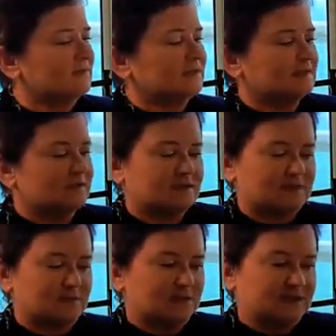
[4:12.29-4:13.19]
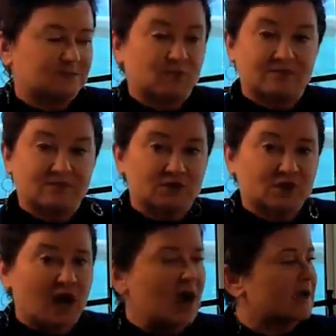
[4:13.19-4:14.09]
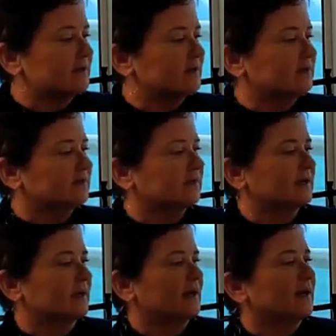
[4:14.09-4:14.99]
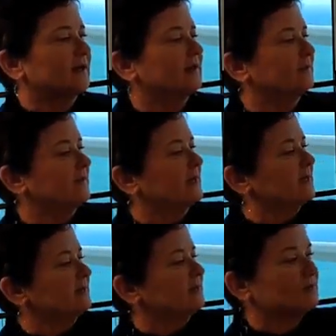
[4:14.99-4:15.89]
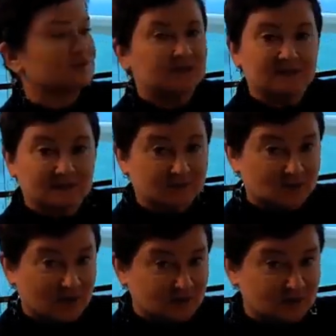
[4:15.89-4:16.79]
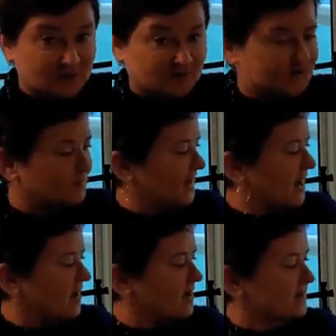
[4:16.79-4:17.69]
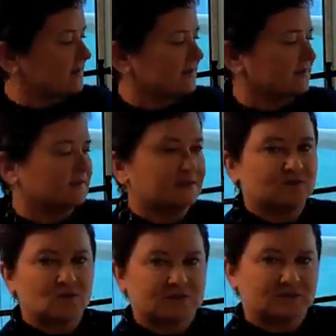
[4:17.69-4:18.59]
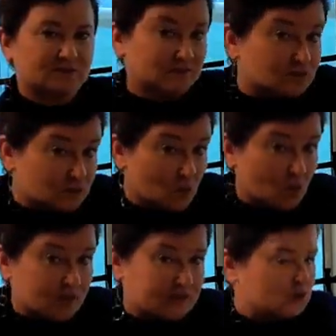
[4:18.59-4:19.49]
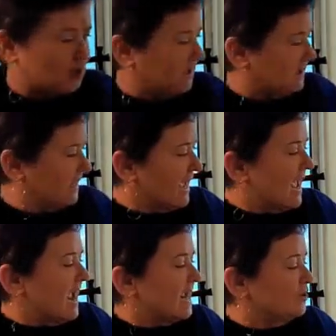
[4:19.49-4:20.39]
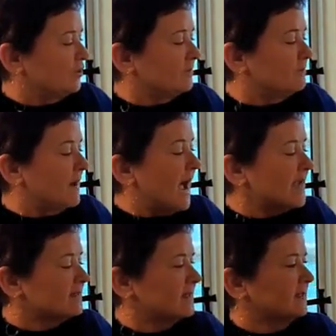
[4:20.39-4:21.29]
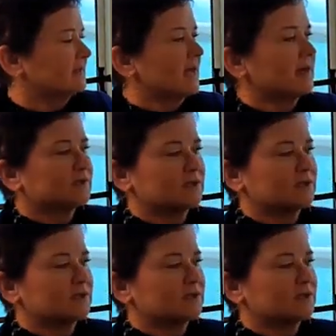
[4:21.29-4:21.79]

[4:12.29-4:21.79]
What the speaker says: this is the stimulus book for the child. These are the instructions for the parent, and then of course there's the scoring sheet. And you can buy these